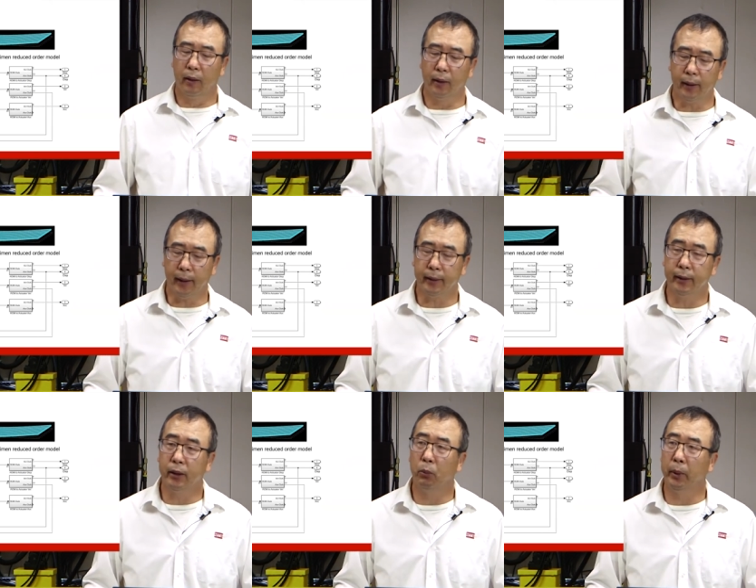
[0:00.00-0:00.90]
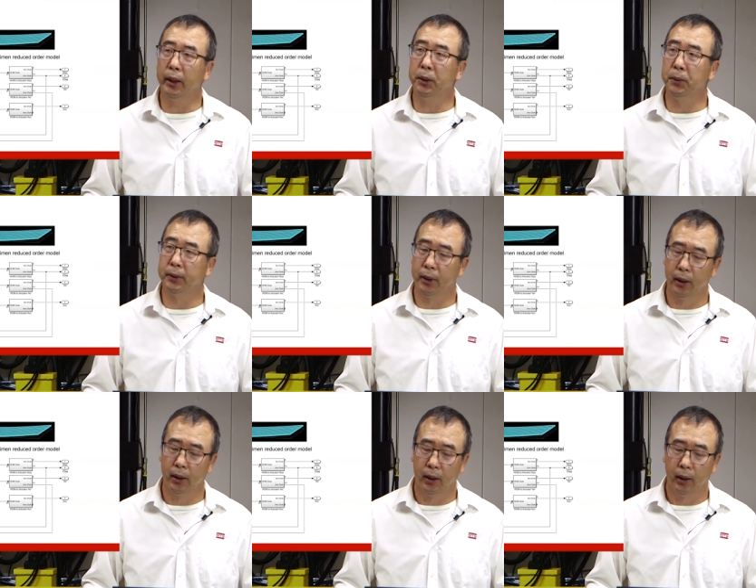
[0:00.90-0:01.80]
the technique we use
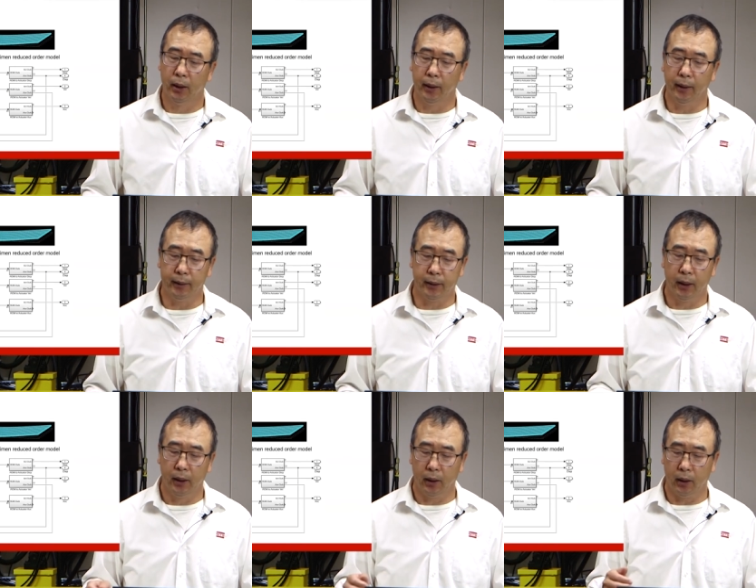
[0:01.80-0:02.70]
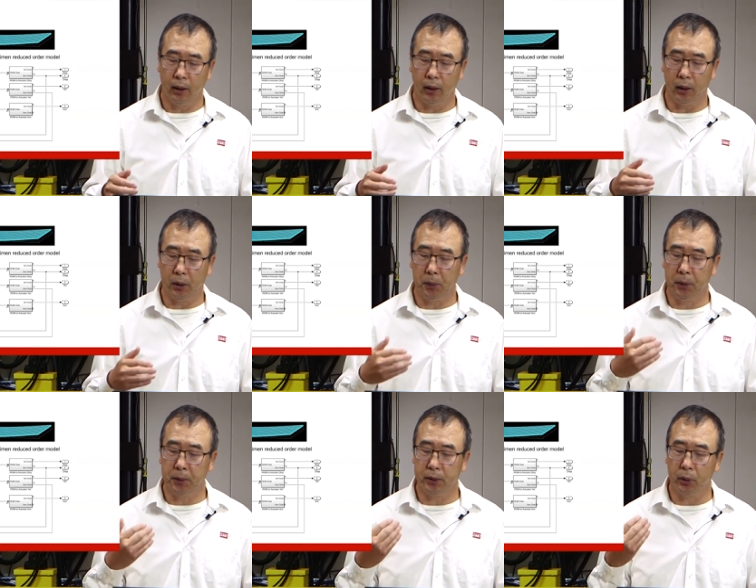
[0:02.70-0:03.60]
is uh, to
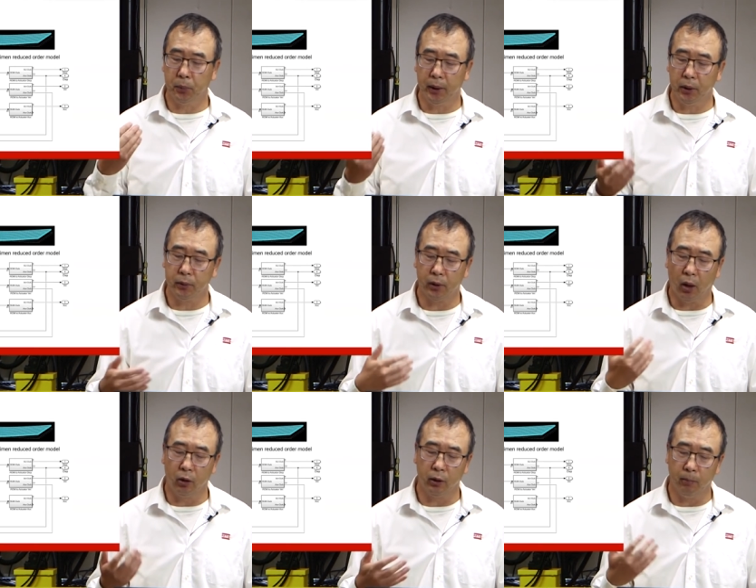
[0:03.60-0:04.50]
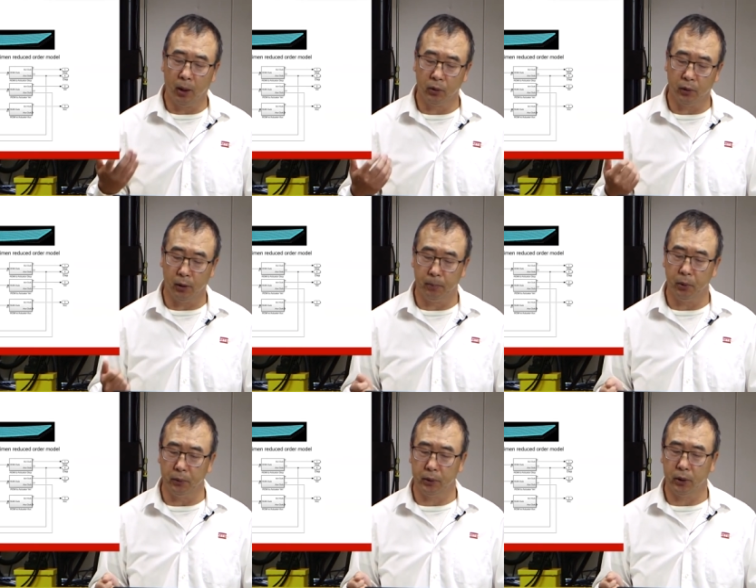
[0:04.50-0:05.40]
use a reduced order model
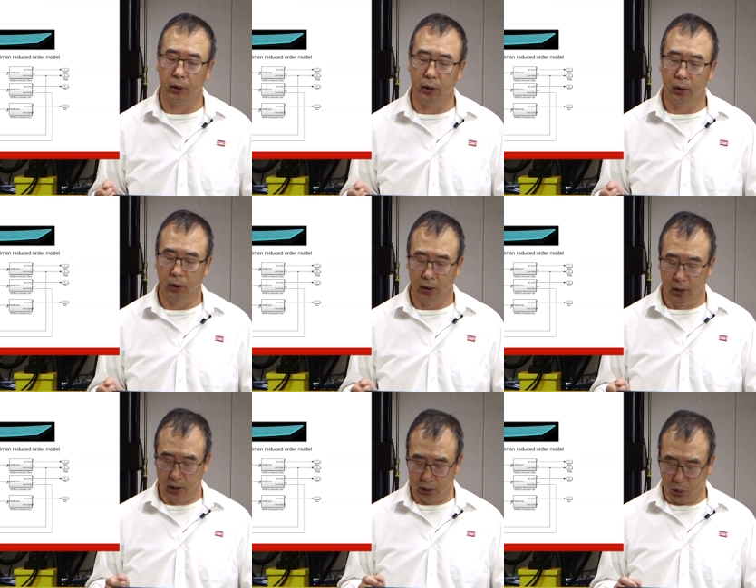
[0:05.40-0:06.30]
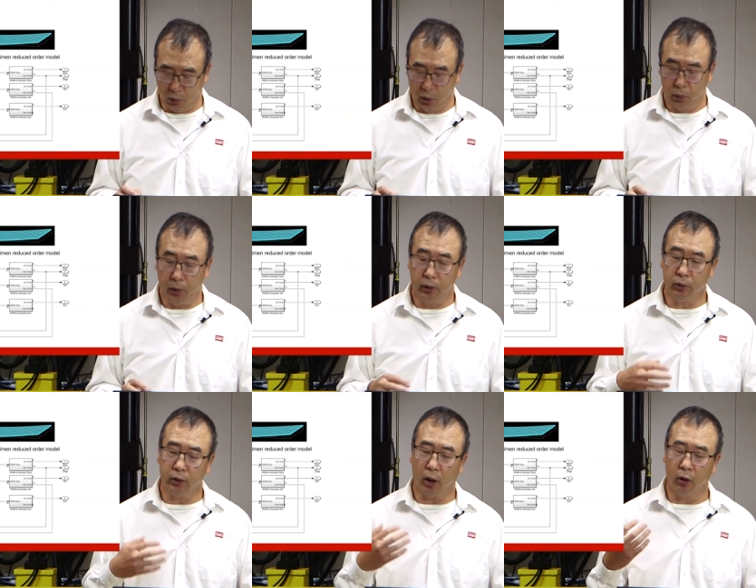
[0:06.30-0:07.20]
approach. So
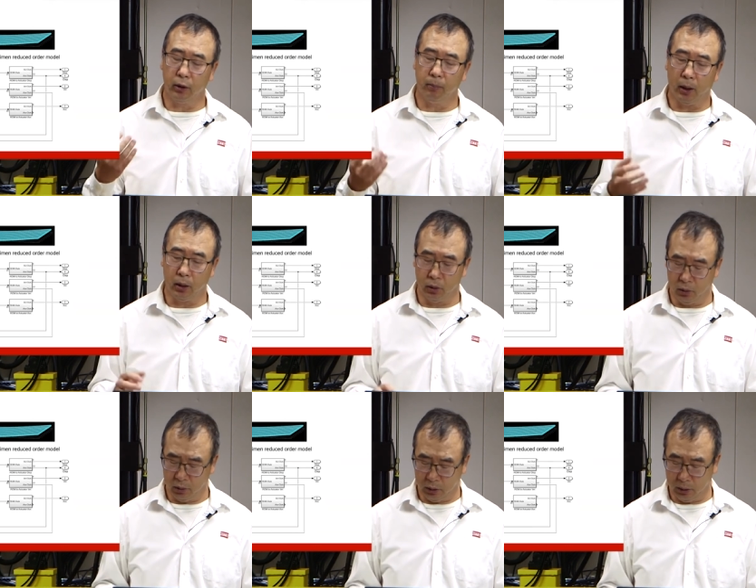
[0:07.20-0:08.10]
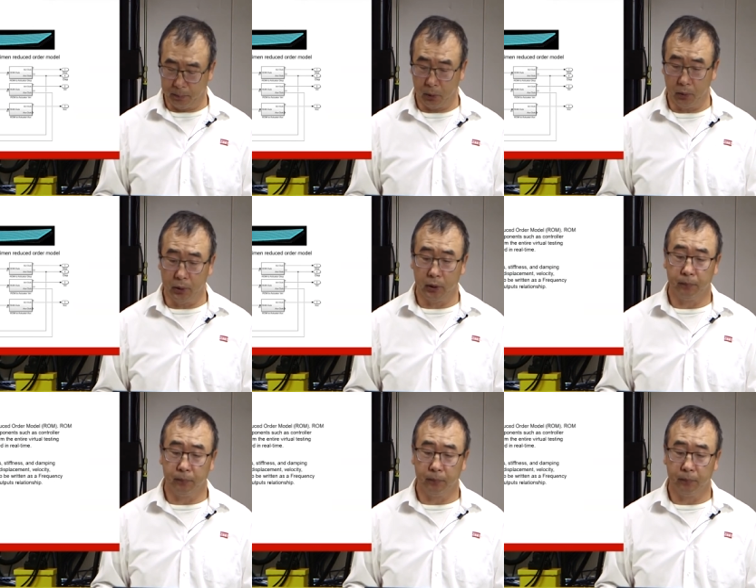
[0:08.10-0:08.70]
reduced order model approach